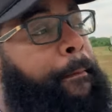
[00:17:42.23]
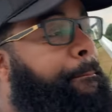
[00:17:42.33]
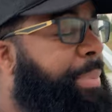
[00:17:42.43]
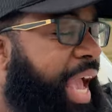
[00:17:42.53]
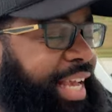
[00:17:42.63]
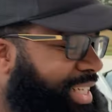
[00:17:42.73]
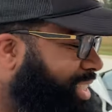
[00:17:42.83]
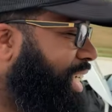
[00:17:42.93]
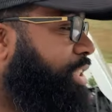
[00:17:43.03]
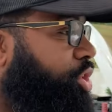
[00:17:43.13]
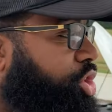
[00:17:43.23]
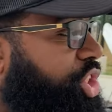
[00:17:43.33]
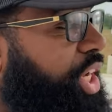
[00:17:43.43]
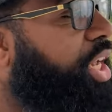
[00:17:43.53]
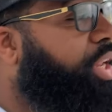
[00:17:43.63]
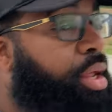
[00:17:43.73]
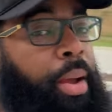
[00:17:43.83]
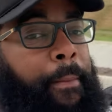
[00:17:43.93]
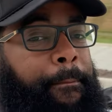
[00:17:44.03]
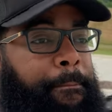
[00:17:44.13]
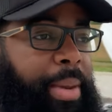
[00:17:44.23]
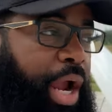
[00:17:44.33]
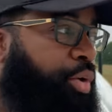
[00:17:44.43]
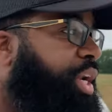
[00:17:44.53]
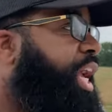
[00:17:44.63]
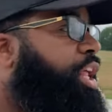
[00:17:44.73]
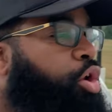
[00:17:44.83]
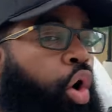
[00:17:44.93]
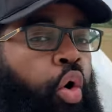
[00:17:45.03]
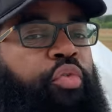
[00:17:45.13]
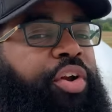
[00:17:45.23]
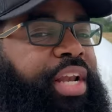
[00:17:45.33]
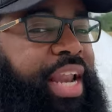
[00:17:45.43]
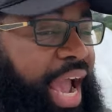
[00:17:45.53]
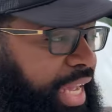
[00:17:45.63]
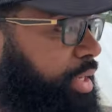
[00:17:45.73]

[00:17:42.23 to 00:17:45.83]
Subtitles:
Banging, seasoned chicken, marinated overnight.